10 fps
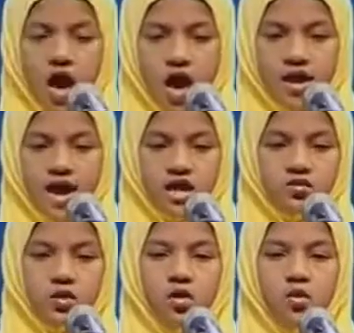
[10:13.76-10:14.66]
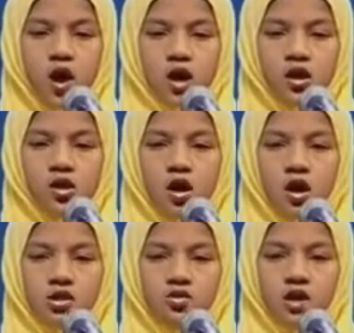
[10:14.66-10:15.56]
And as we walk
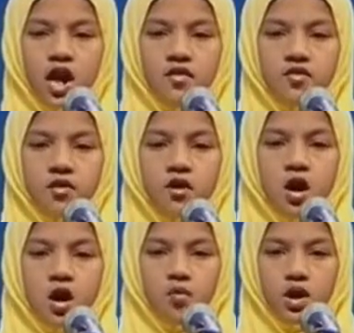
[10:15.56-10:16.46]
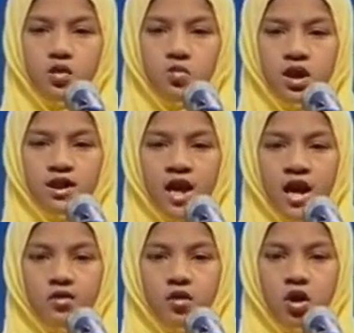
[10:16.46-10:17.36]
along together, we will
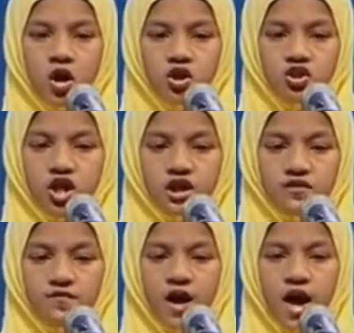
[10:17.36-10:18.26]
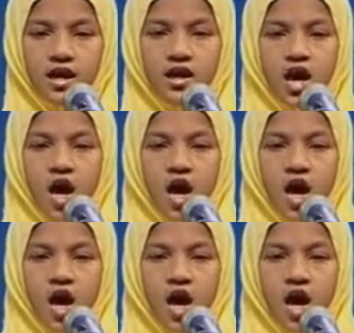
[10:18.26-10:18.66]
get along just fine.